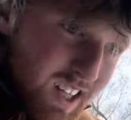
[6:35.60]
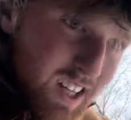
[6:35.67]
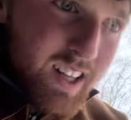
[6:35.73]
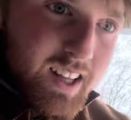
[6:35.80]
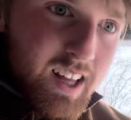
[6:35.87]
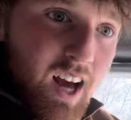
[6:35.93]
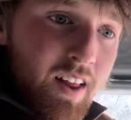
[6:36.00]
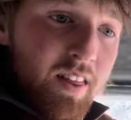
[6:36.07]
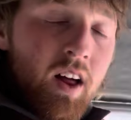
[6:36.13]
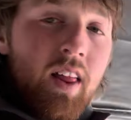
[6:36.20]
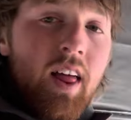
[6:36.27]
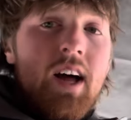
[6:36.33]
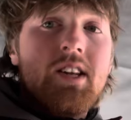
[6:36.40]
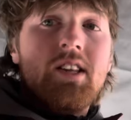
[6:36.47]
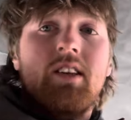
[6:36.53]
yeah,
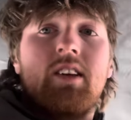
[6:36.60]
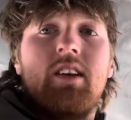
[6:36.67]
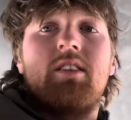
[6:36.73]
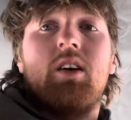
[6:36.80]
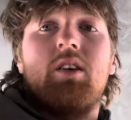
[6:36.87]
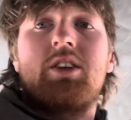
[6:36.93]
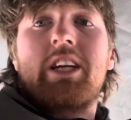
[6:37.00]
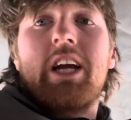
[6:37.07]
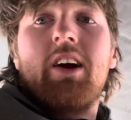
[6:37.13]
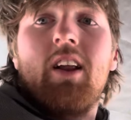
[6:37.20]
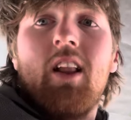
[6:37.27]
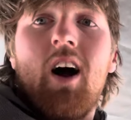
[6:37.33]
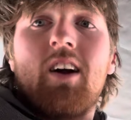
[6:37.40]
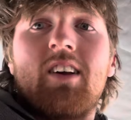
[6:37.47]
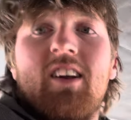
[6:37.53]
that because those cherry
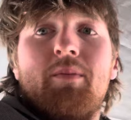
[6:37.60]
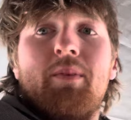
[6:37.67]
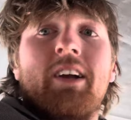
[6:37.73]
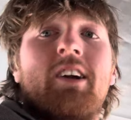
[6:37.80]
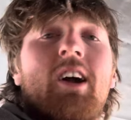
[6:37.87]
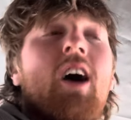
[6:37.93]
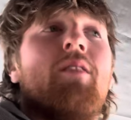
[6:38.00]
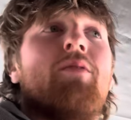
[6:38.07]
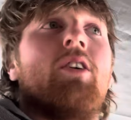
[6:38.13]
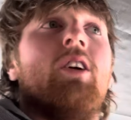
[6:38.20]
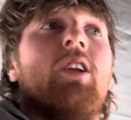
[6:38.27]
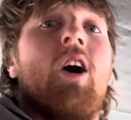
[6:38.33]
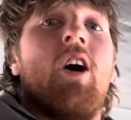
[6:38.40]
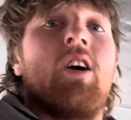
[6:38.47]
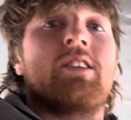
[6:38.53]
logs have been cut for a
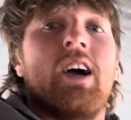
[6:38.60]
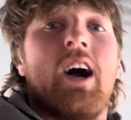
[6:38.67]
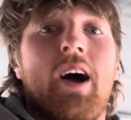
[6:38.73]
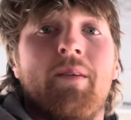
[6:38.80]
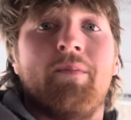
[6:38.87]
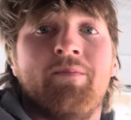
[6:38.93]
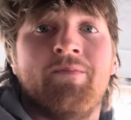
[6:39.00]
long time.